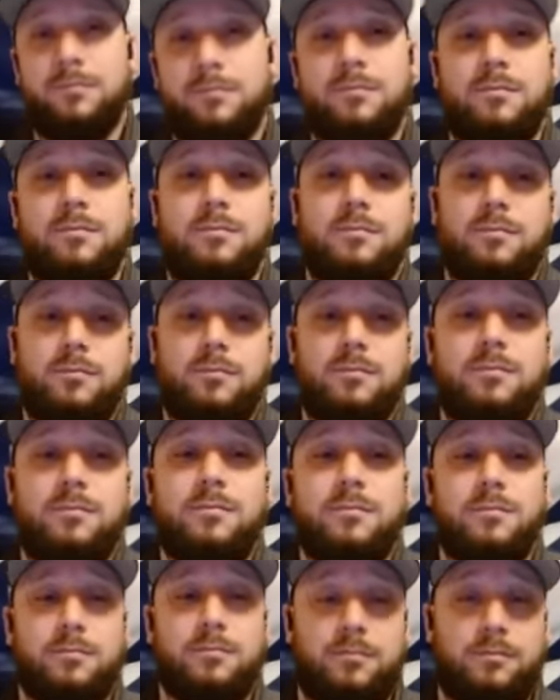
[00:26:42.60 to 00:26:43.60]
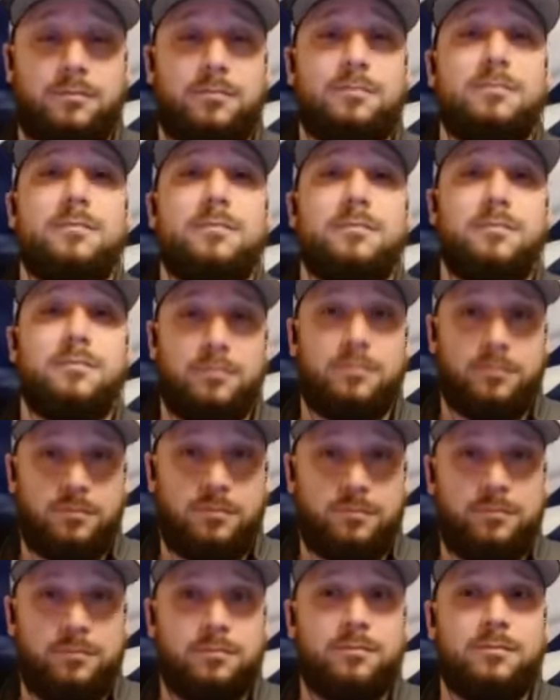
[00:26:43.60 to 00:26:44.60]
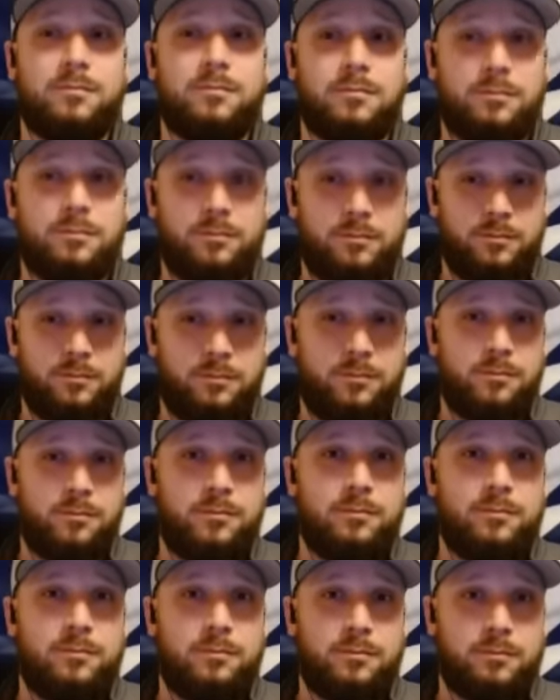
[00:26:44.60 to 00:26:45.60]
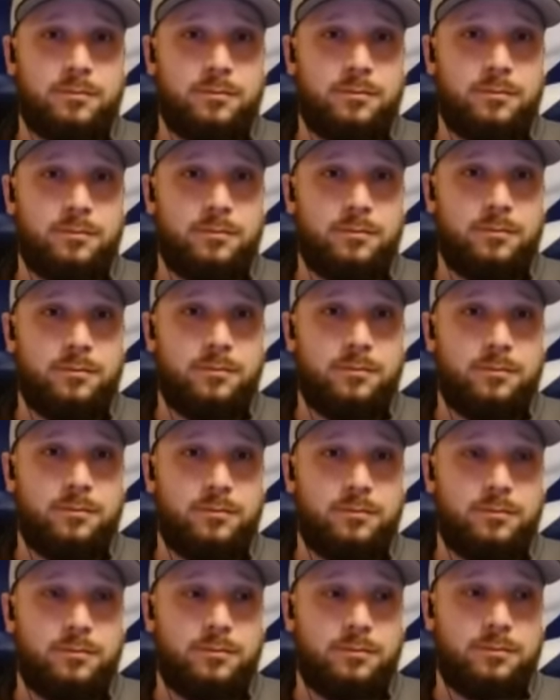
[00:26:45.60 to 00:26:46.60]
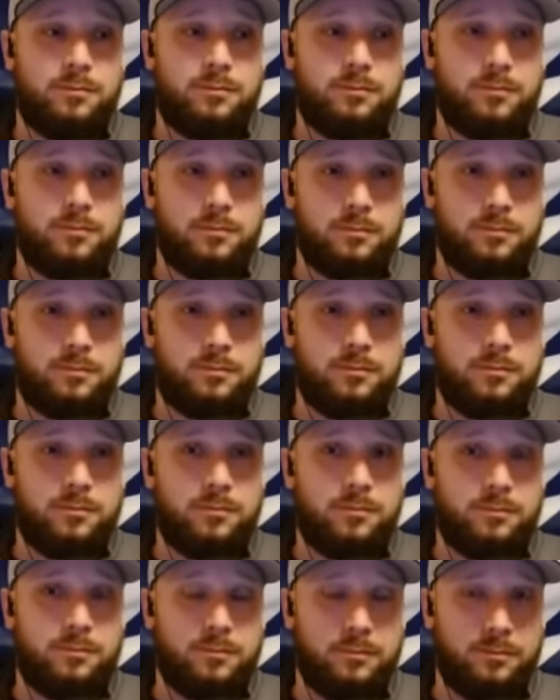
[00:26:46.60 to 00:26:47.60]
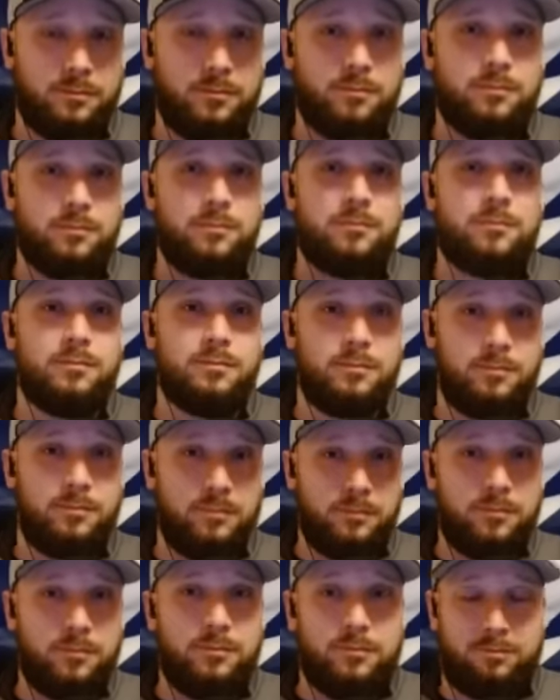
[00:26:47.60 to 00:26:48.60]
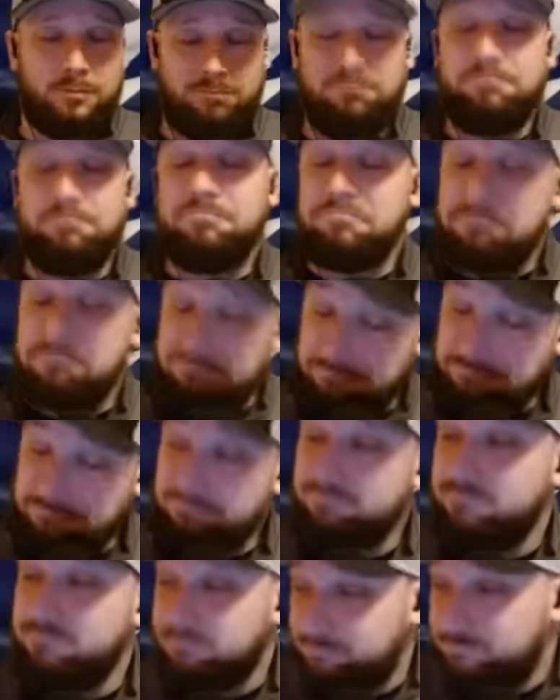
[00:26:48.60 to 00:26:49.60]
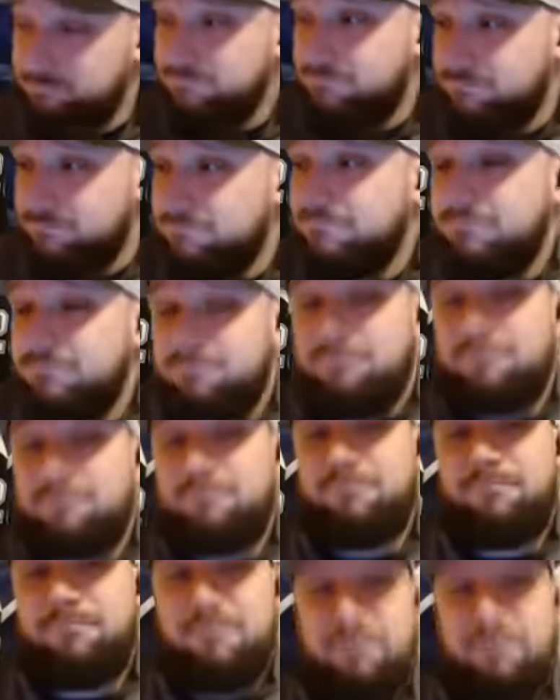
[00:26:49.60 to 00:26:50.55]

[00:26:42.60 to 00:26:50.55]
No words are spoken by the person on screen.